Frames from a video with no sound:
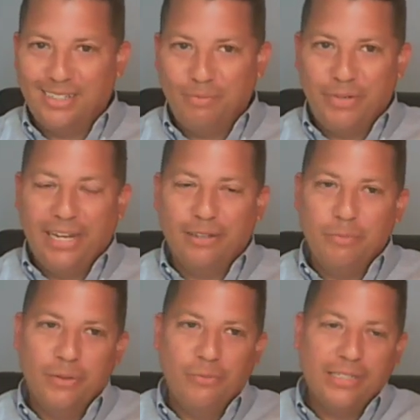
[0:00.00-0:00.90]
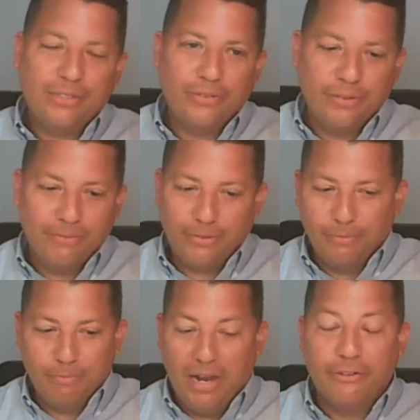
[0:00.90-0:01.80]
be out in the Midwest for
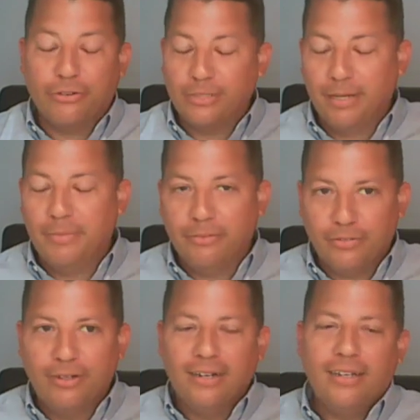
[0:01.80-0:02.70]
my first time ever.